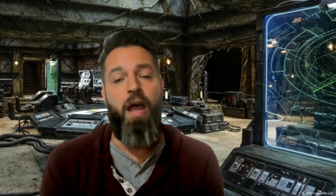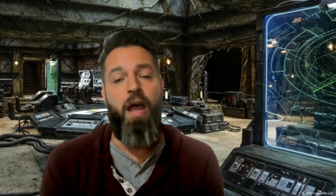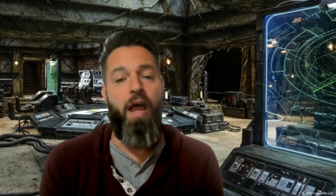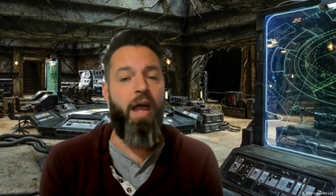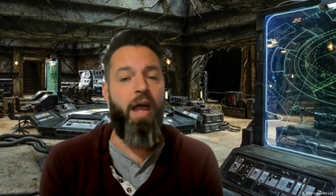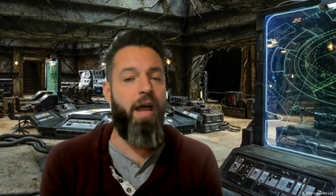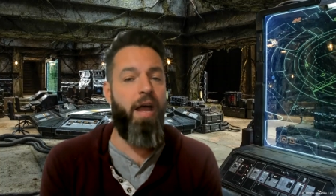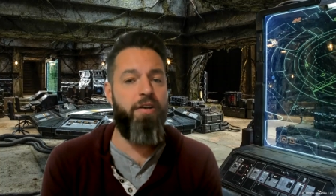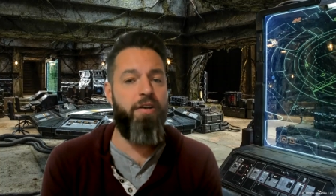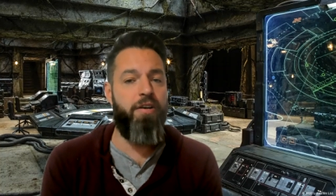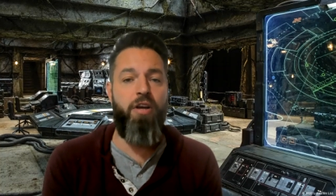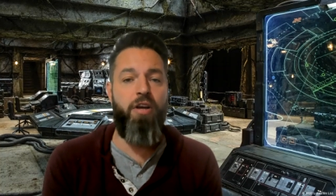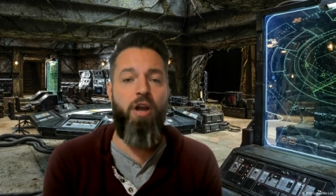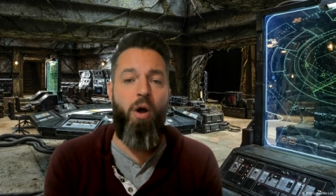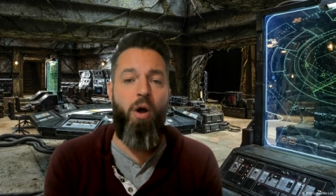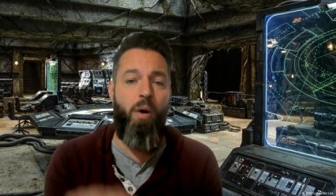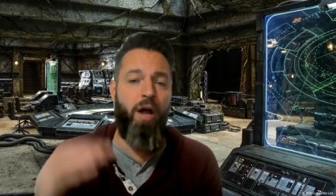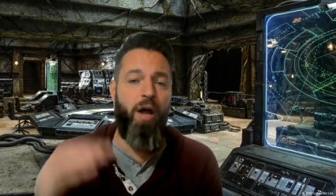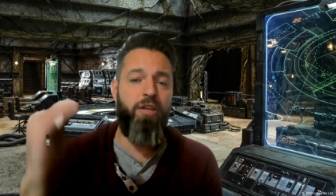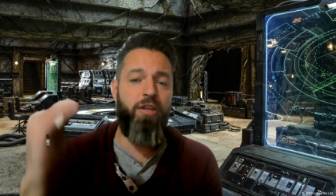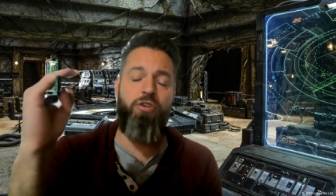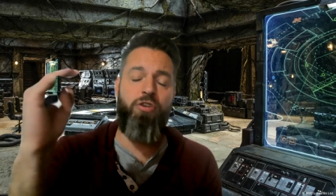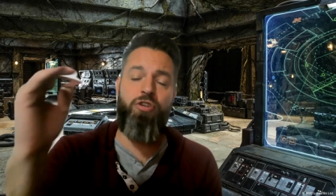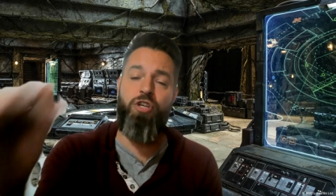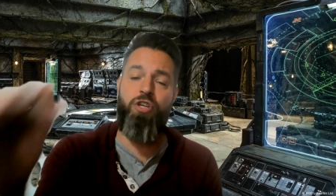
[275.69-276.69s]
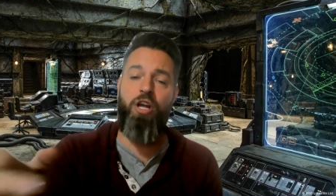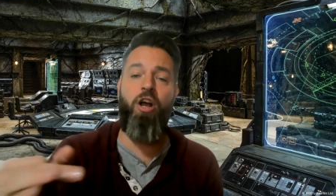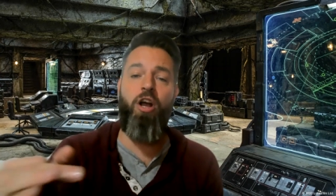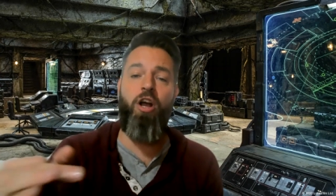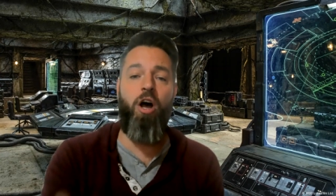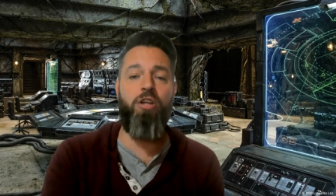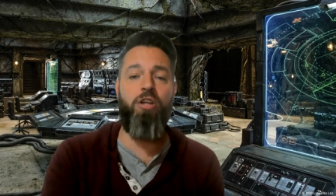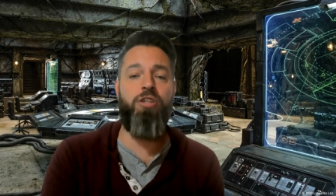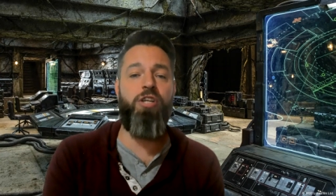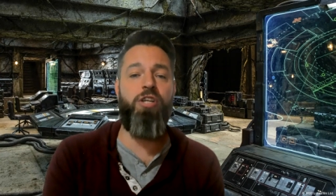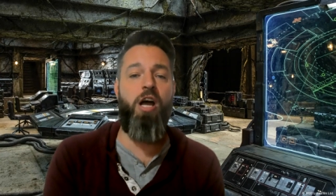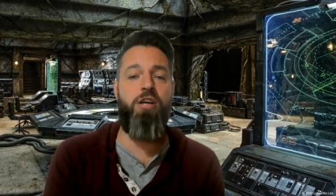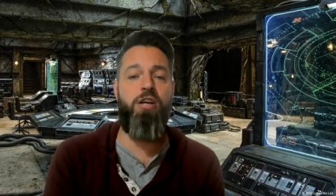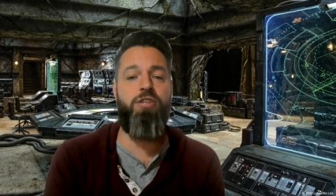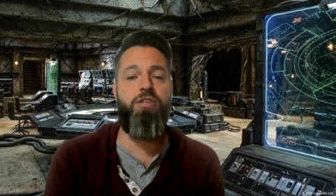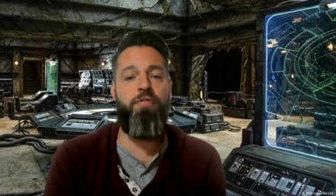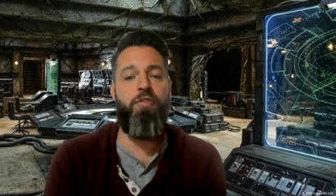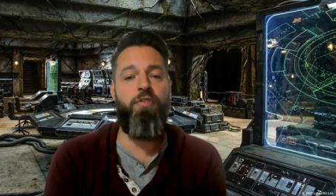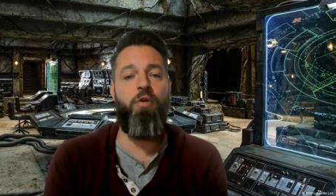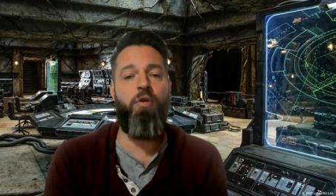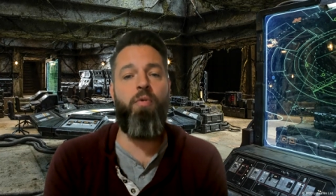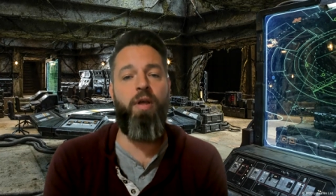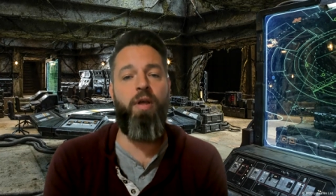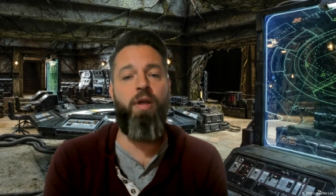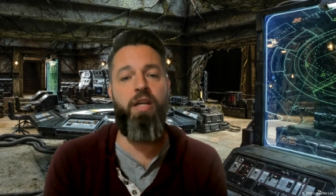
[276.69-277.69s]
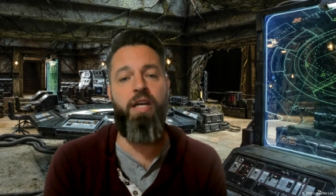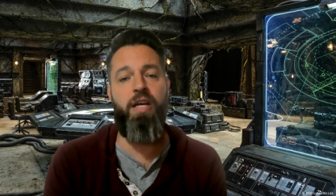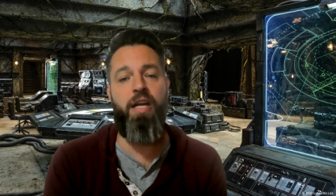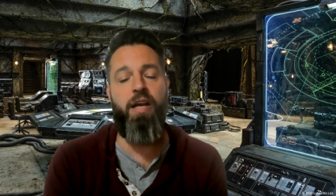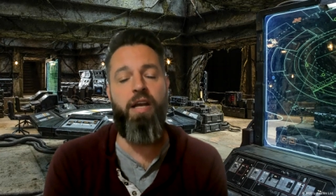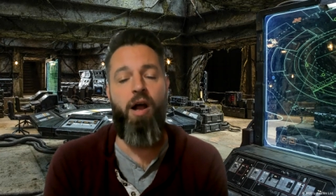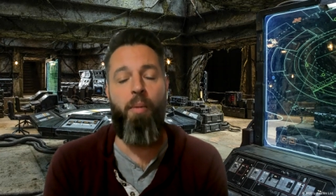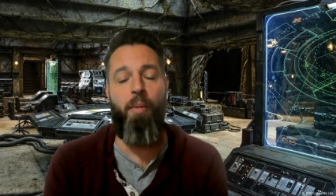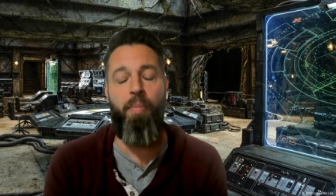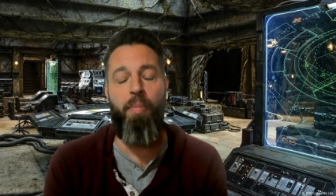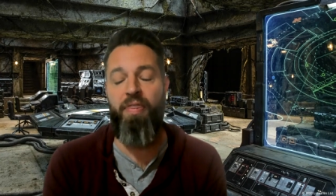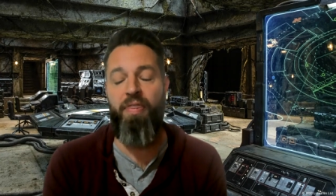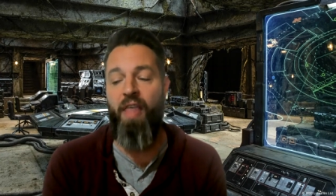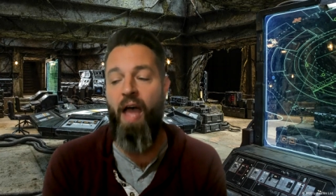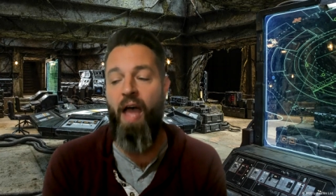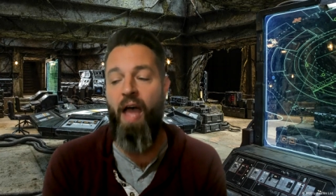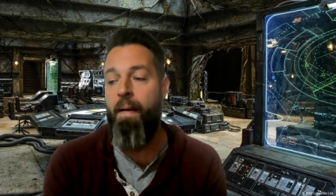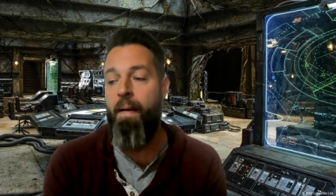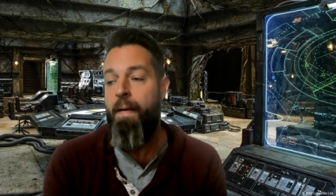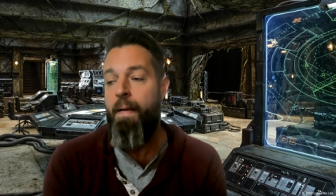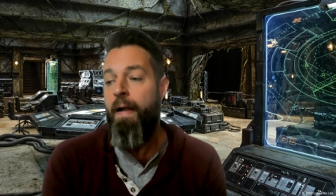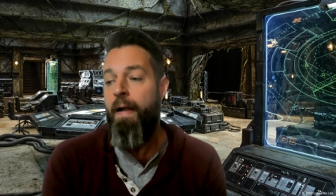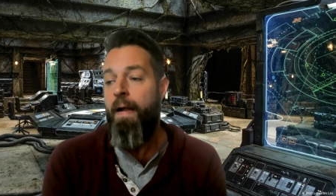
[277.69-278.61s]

and you know what you should call josh if you really need help with that